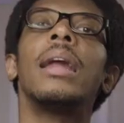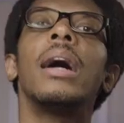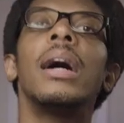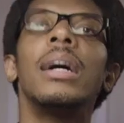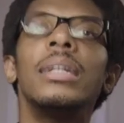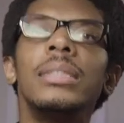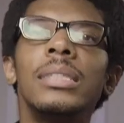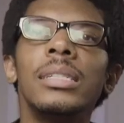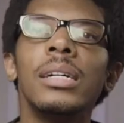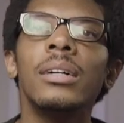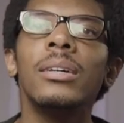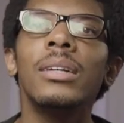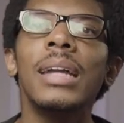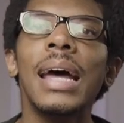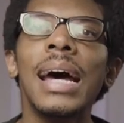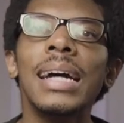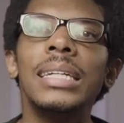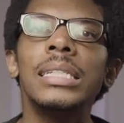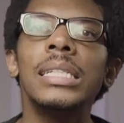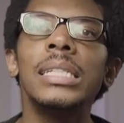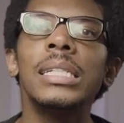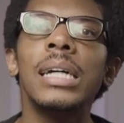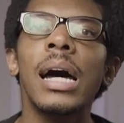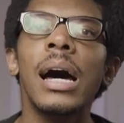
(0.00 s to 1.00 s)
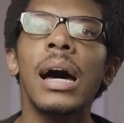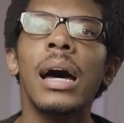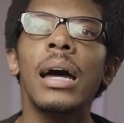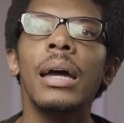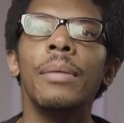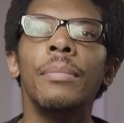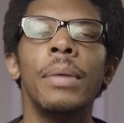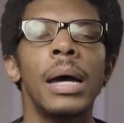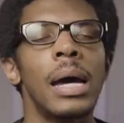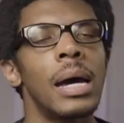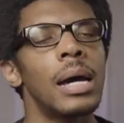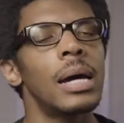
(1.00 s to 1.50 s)
And until next
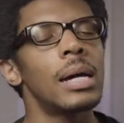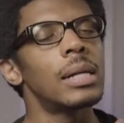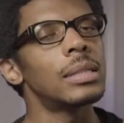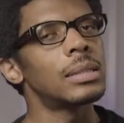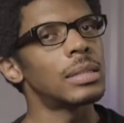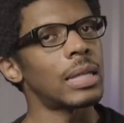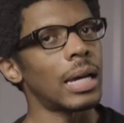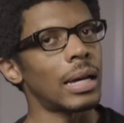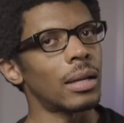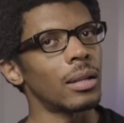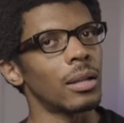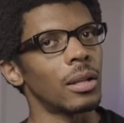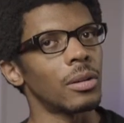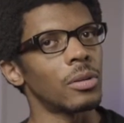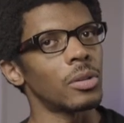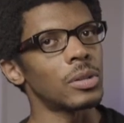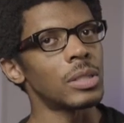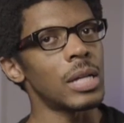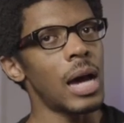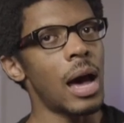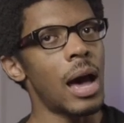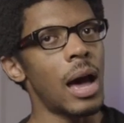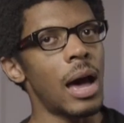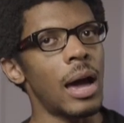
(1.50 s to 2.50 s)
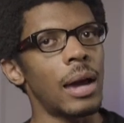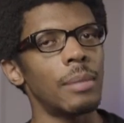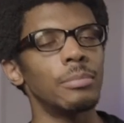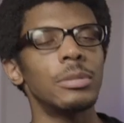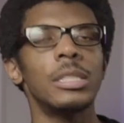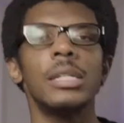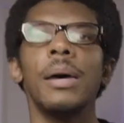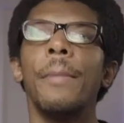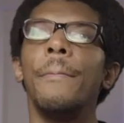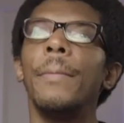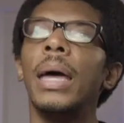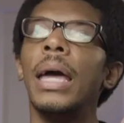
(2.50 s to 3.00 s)
time, take a little time
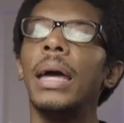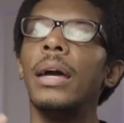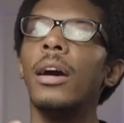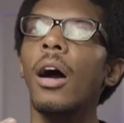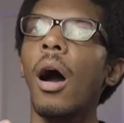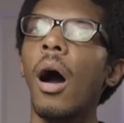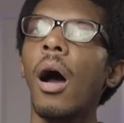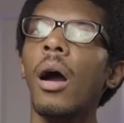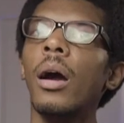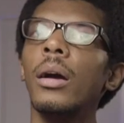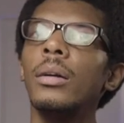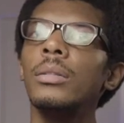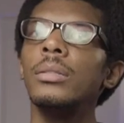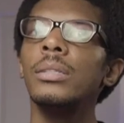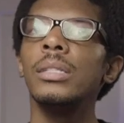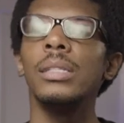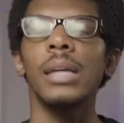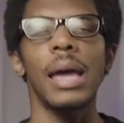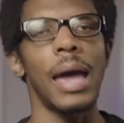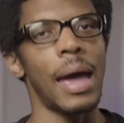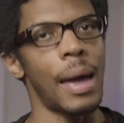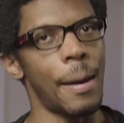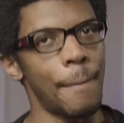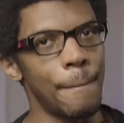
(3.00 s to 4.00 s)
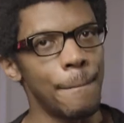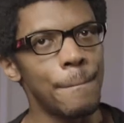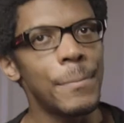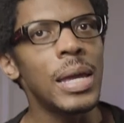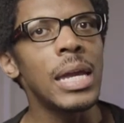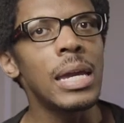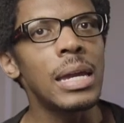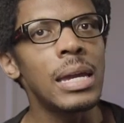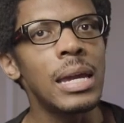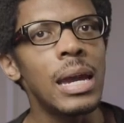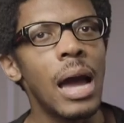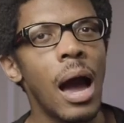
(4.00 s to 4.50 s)
to make art and
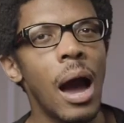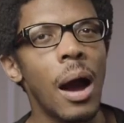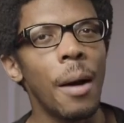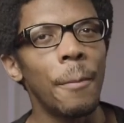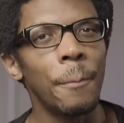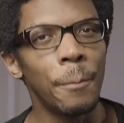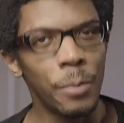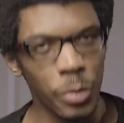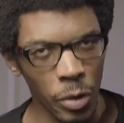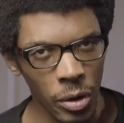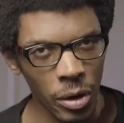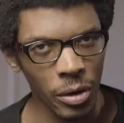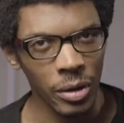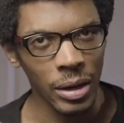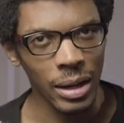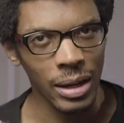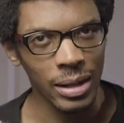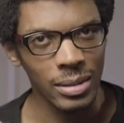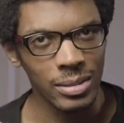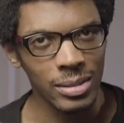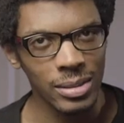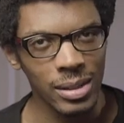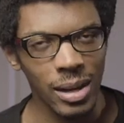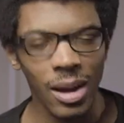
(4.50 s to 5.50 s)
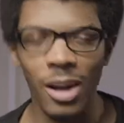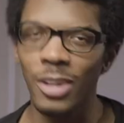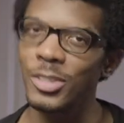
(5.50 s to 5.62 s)
be brilliant.